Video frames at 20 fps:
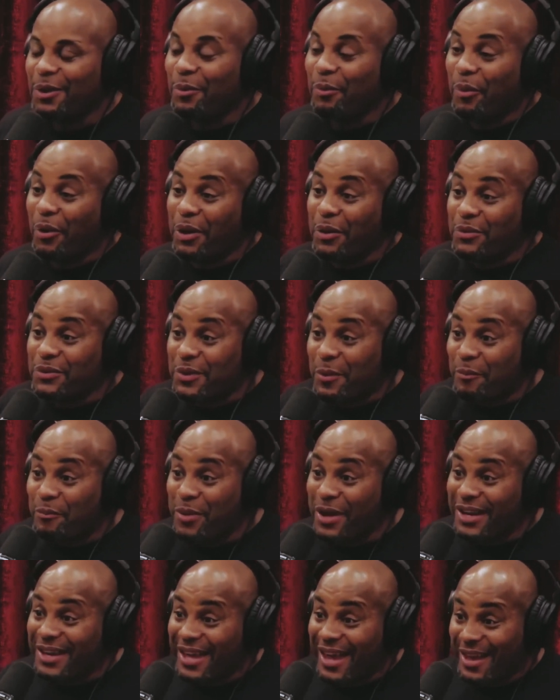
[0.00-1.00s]
Bro, he was a
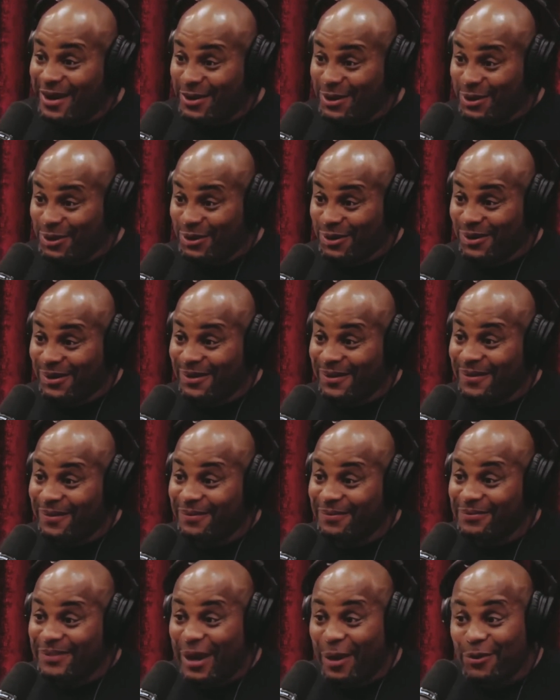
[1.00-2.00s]
big cat hunter.
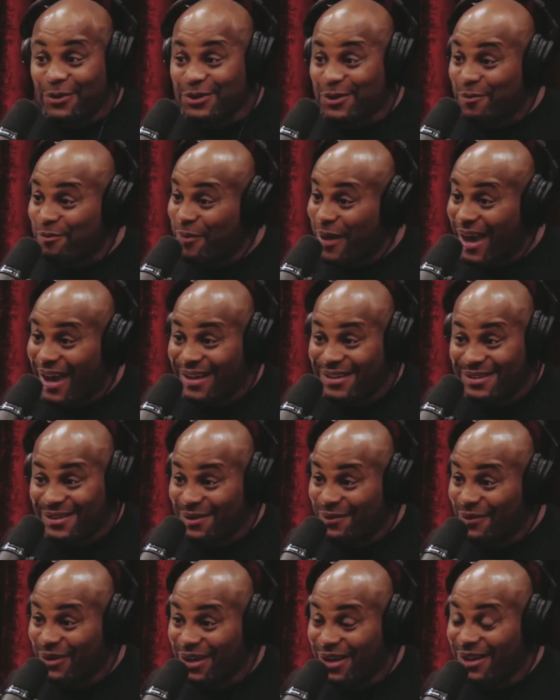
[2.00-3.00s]
That was a bad
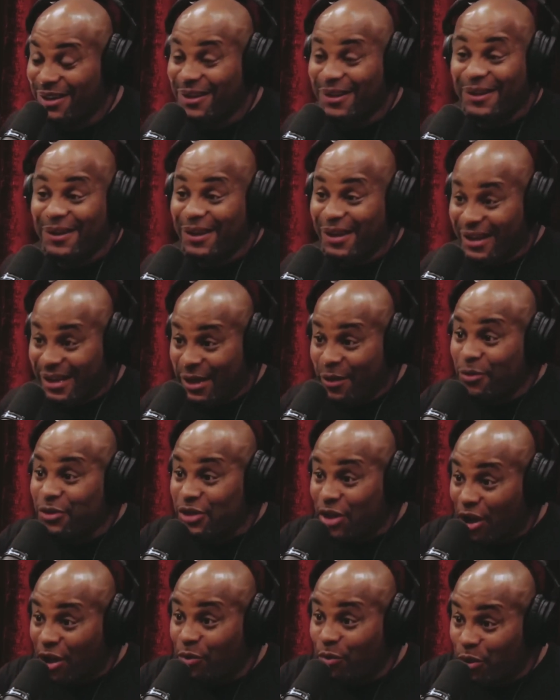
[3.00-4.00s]
son of a gun. And he
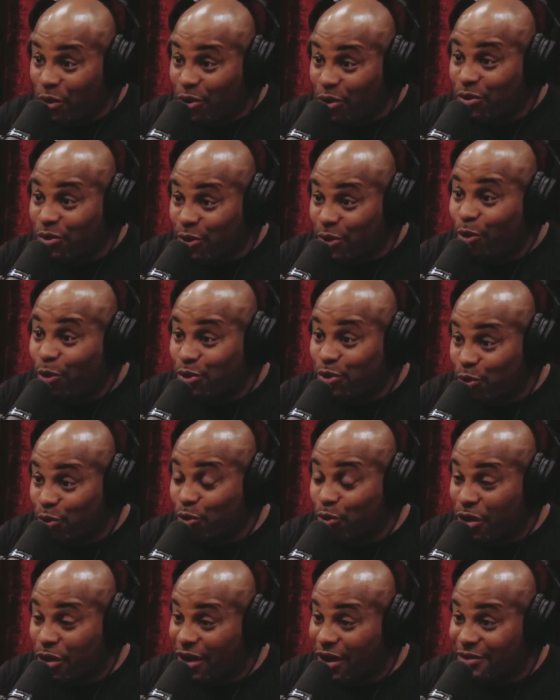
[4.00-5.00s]
was hunting with those old
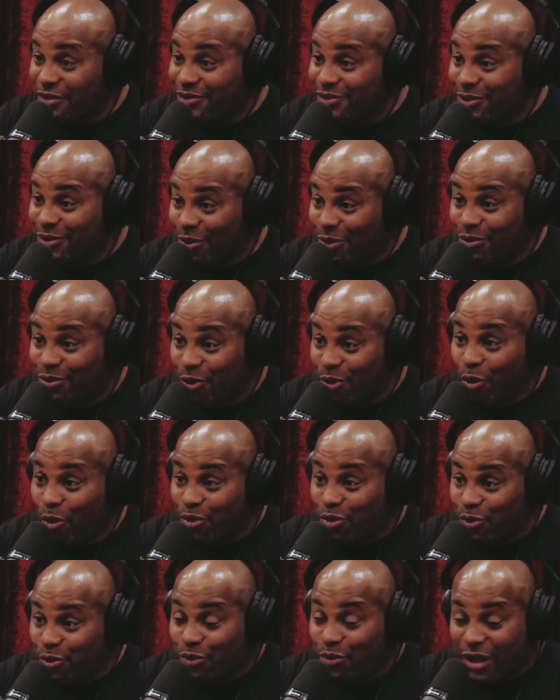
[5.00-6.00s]
school guns. You know those
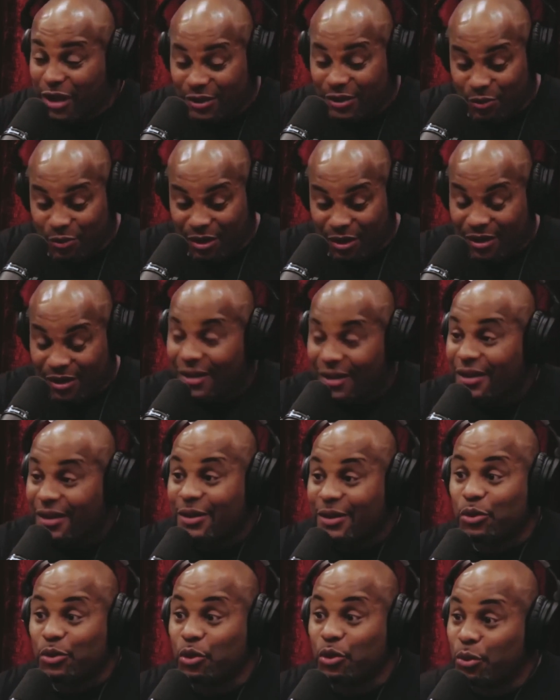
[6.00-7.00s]
old school guns right. where,
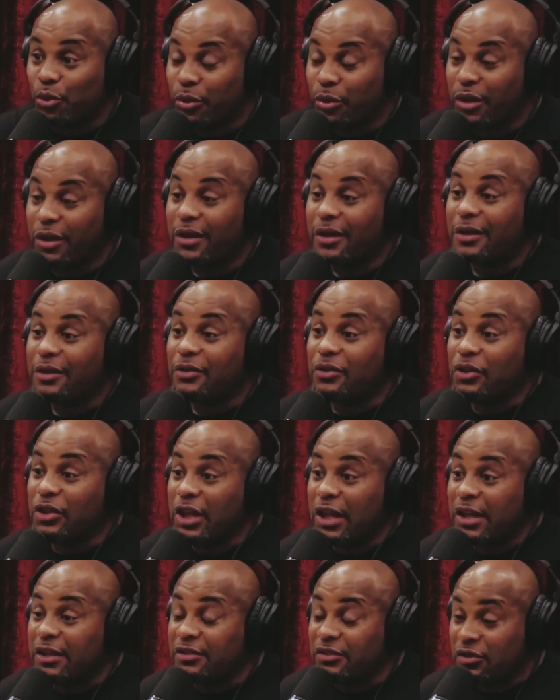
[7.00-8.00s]
dude,
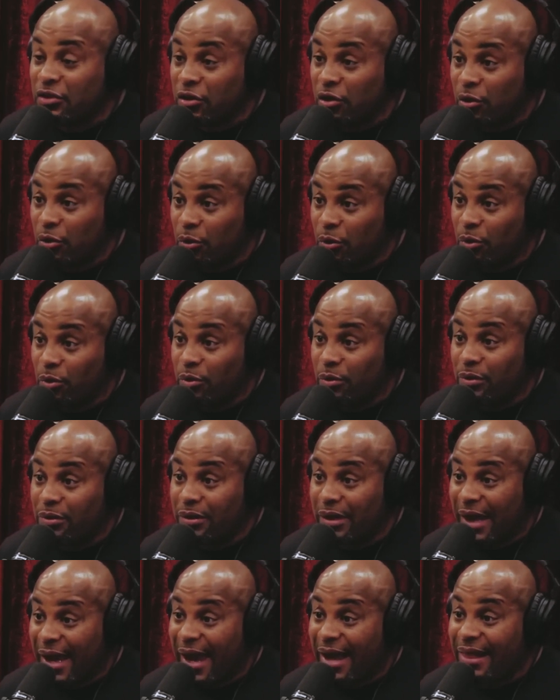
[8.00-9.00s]
this dude,
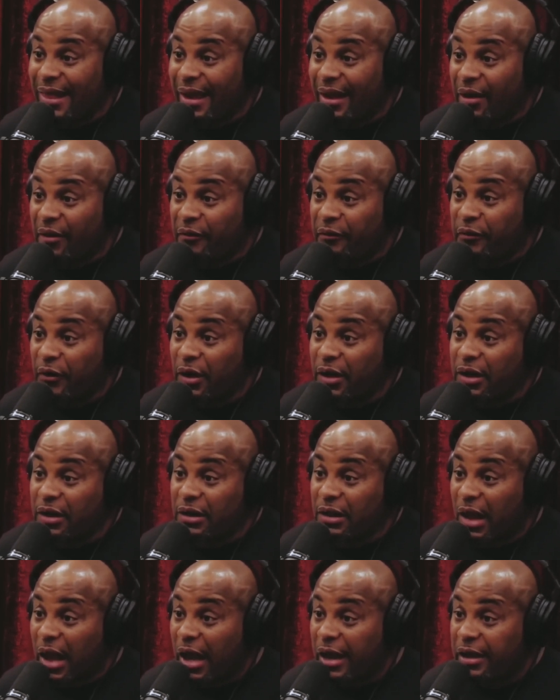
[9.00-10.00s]
they had like a
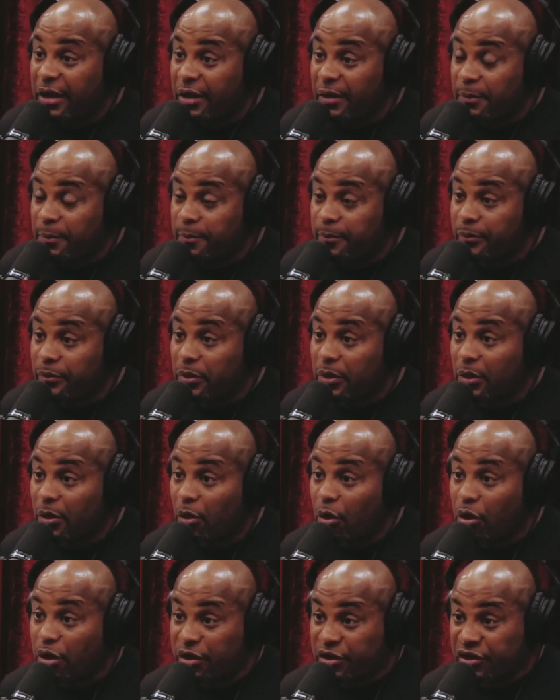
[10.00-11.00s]
fucking lion
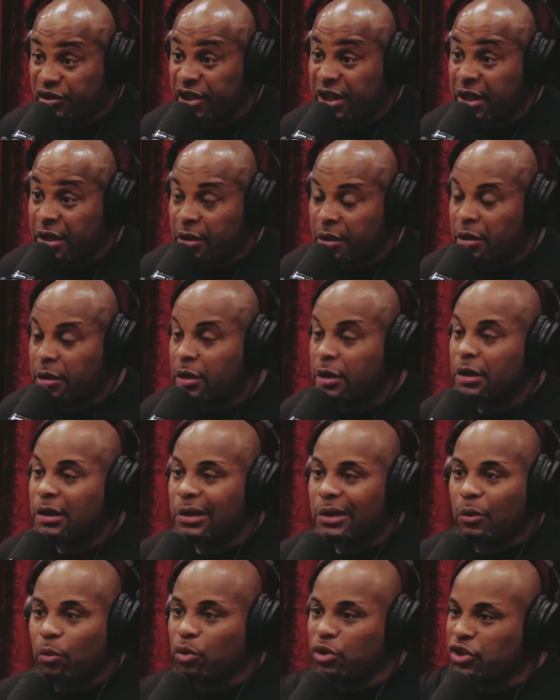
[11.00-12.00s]
or a cheetah
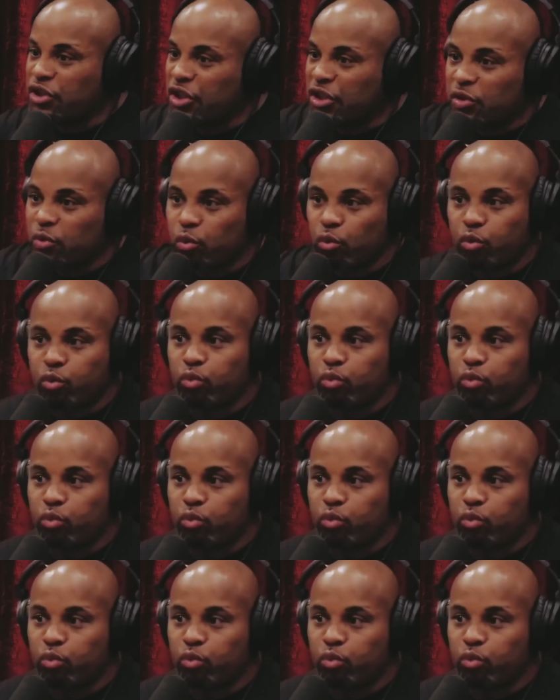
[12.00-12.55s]
was just